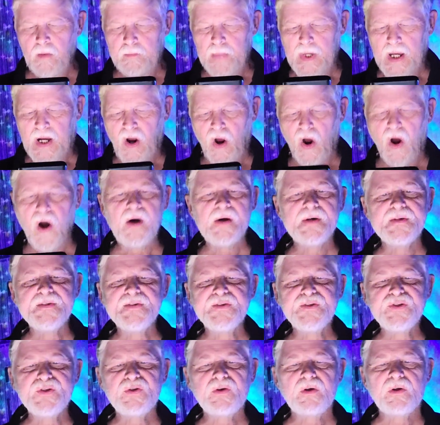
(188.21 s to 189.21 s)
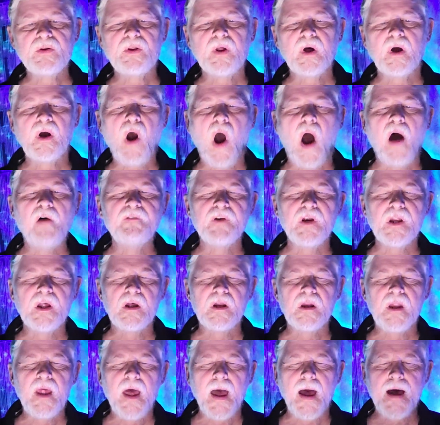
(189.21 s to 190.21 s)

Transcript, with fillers: because the covenant